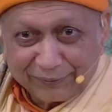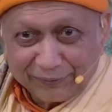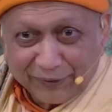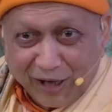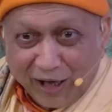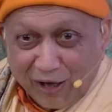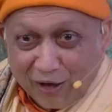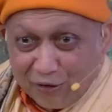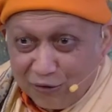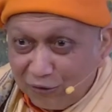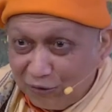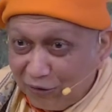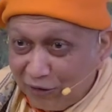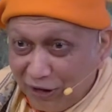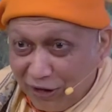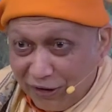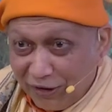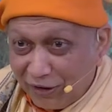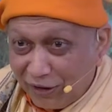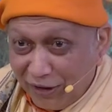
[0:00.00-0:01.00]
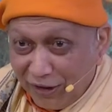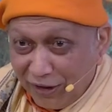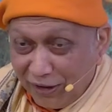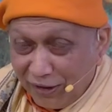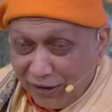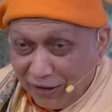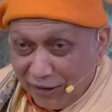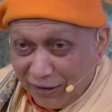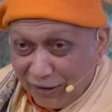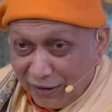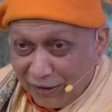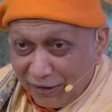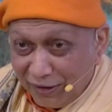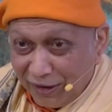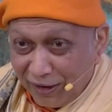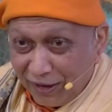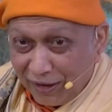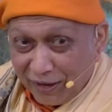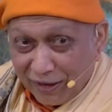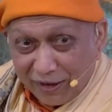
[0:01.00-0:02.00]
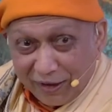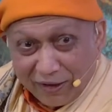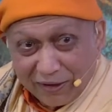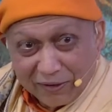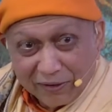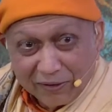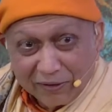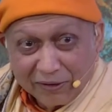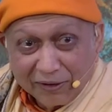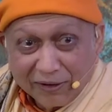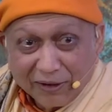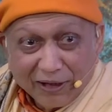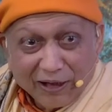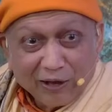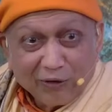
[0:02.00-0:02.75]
Hmm, now, the three, they